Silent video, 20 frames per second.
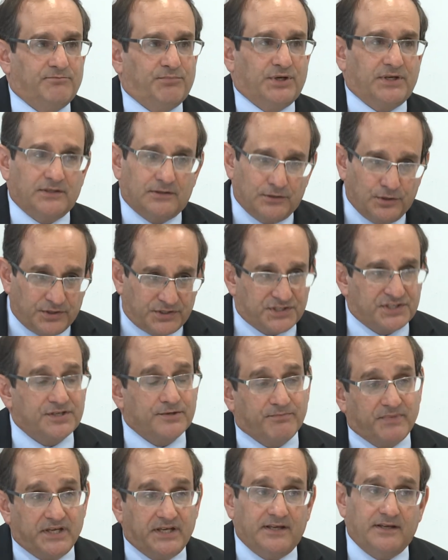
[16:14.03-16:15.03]
but it looks
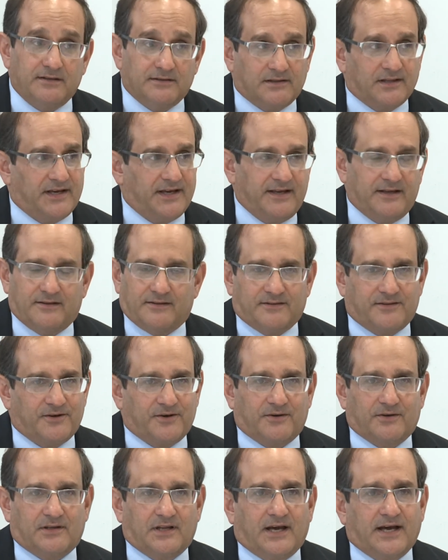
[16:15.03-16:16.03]
to me like
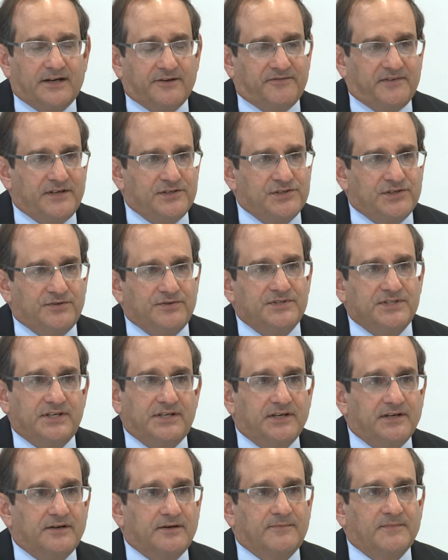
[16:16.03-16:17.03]
there are a lot of issues
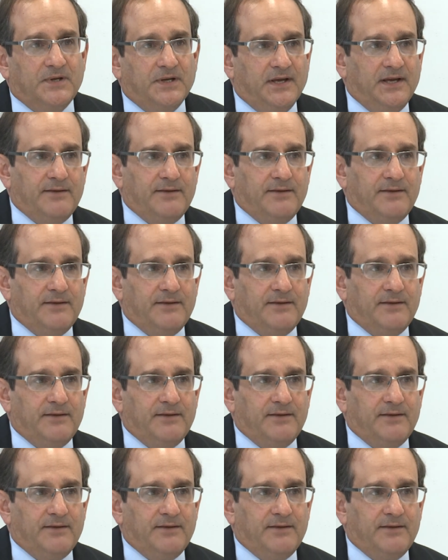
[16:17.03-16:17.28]
here.